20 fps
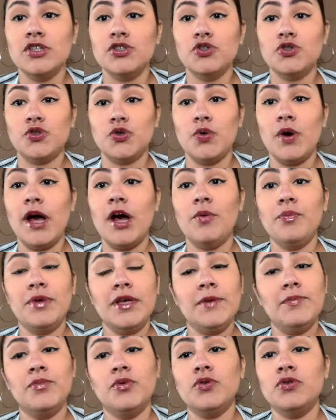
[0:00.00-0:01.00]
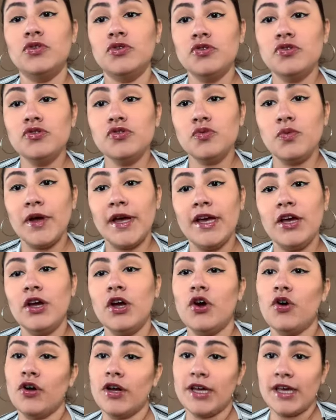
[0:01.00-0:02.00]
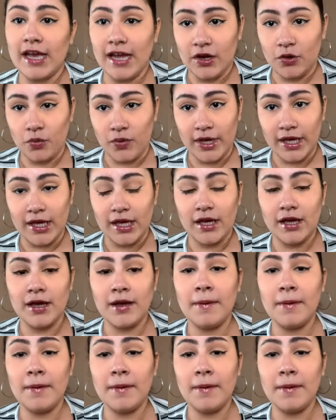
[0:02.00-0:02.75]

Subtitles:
to help people lose weight or gain weight.